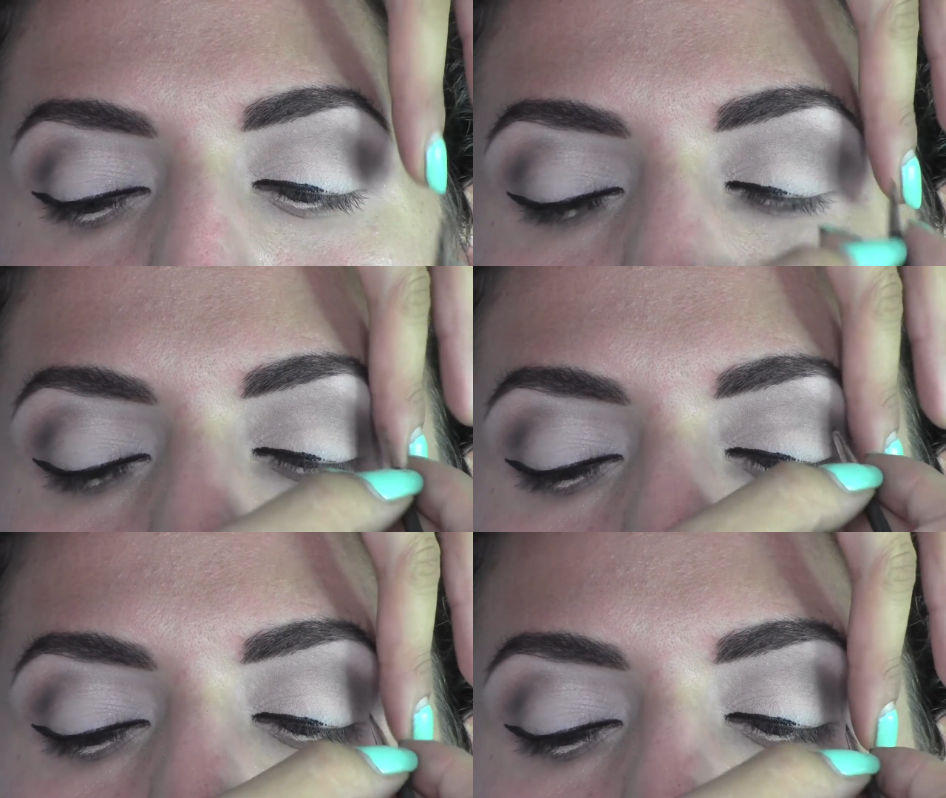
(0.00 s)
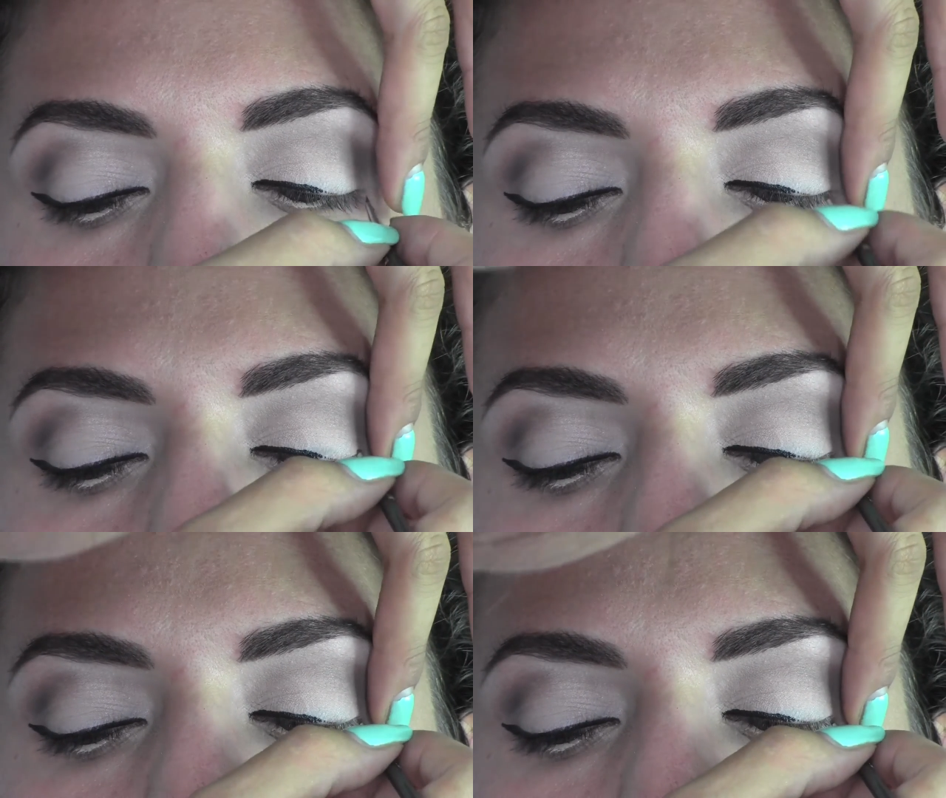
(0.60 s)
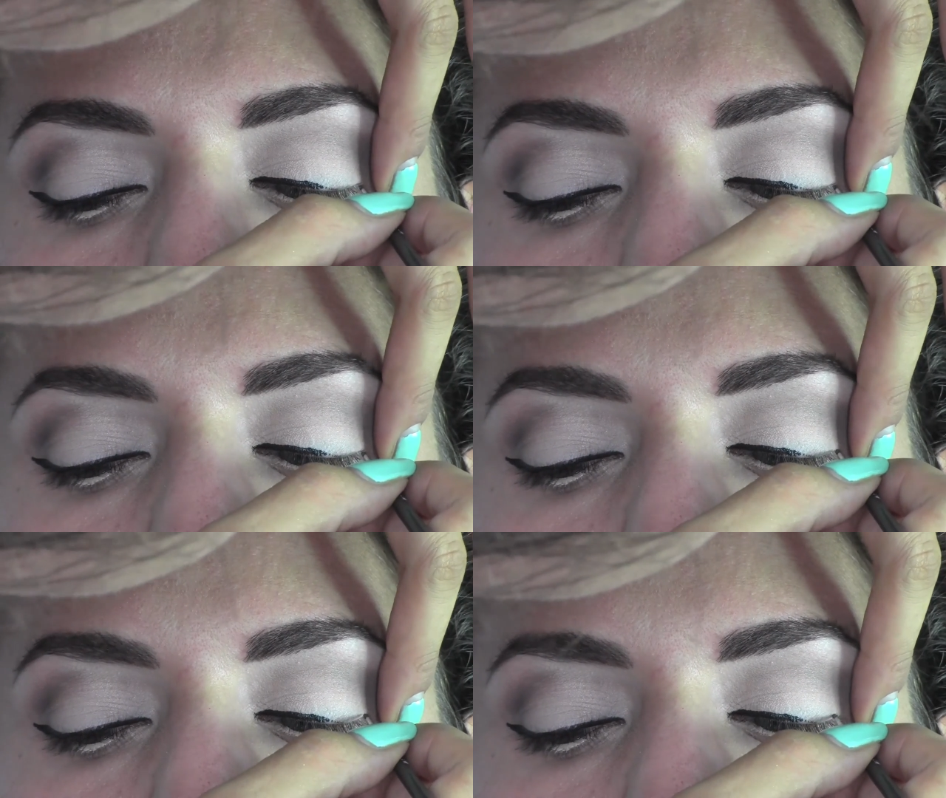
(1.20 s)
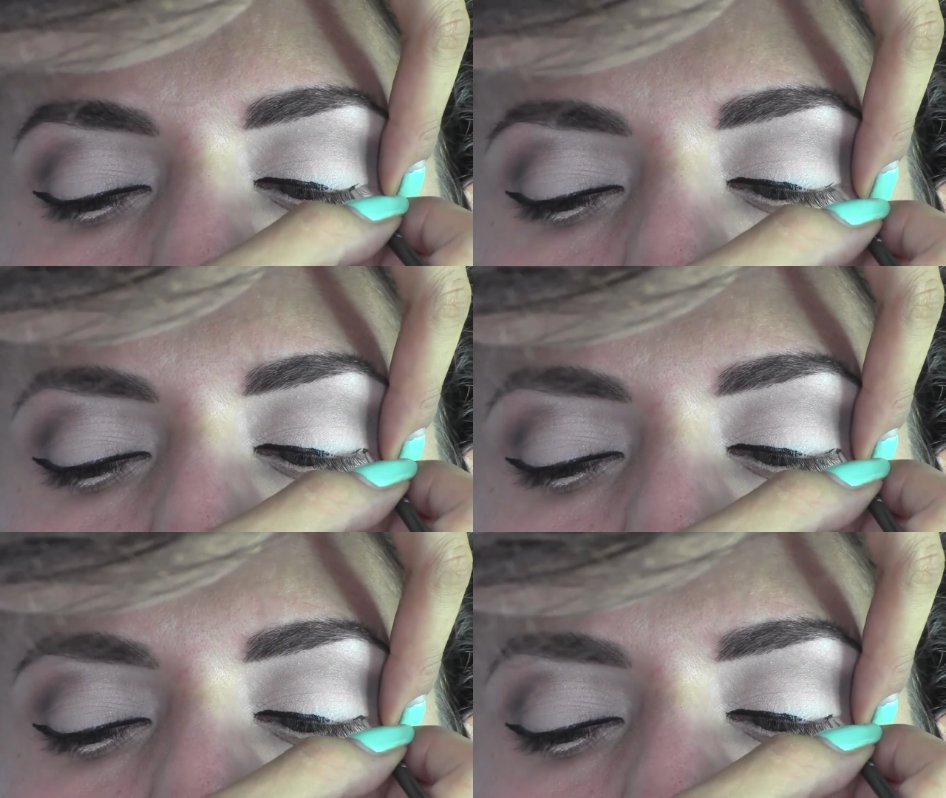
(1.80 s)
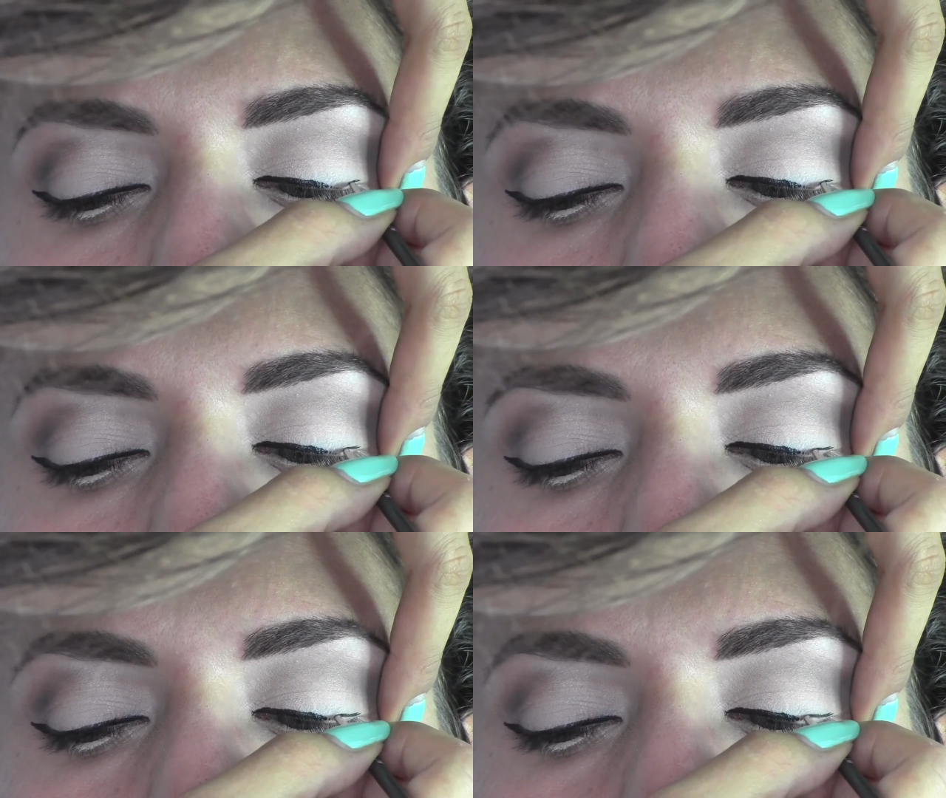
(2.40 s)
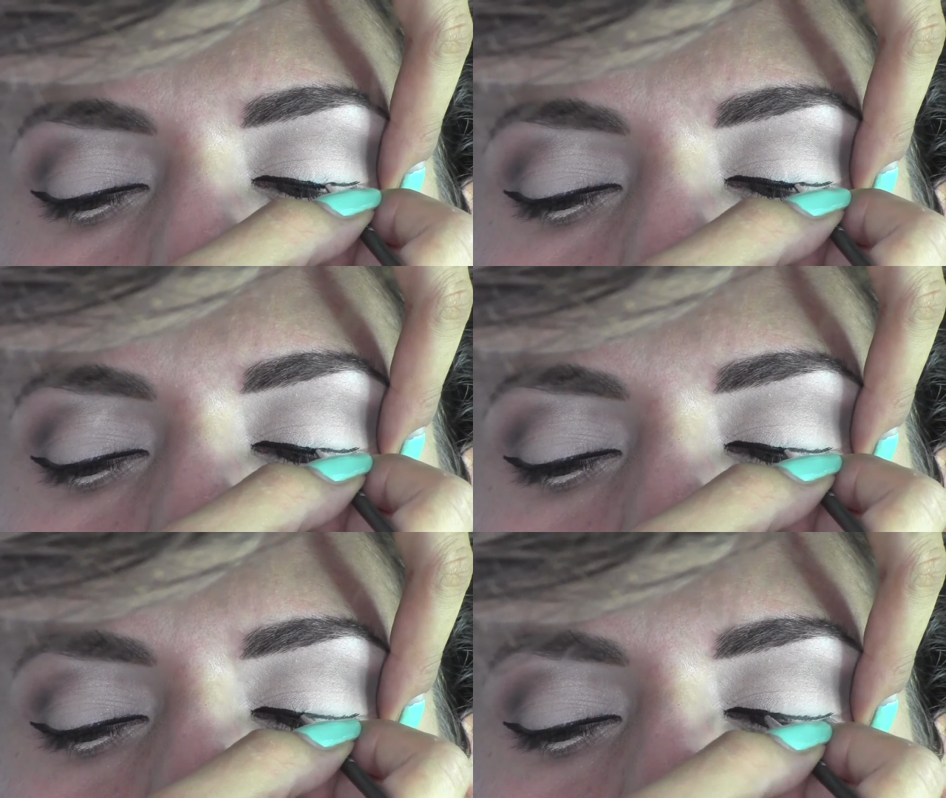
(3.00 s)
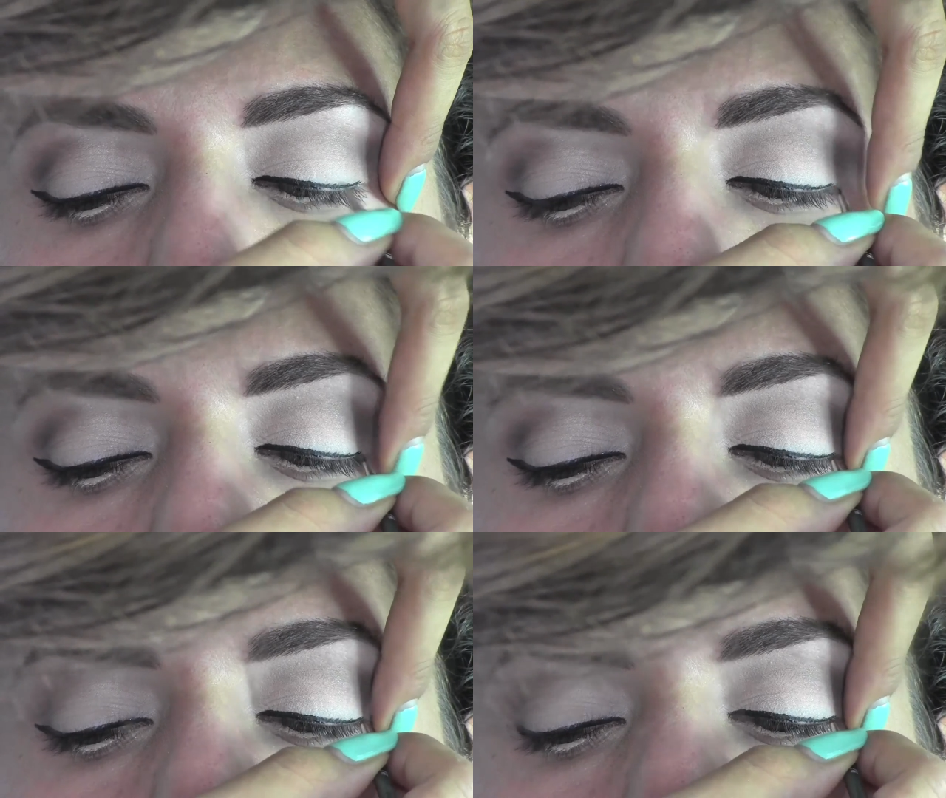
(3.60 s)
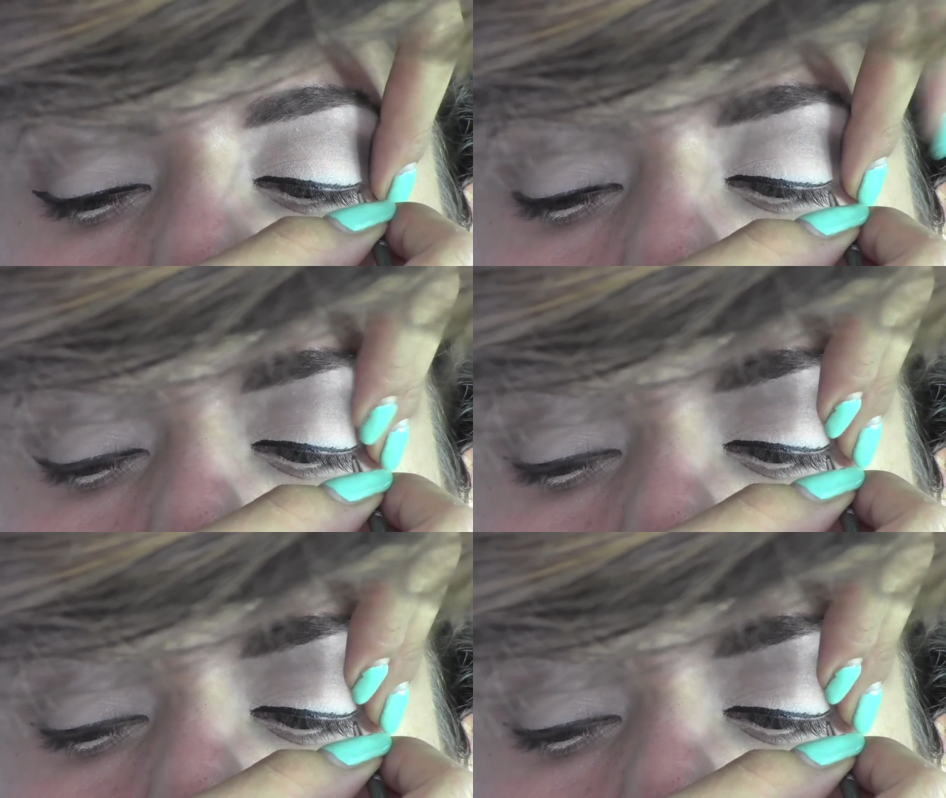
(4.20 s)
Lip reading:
No face is visible, so there are no lips to read.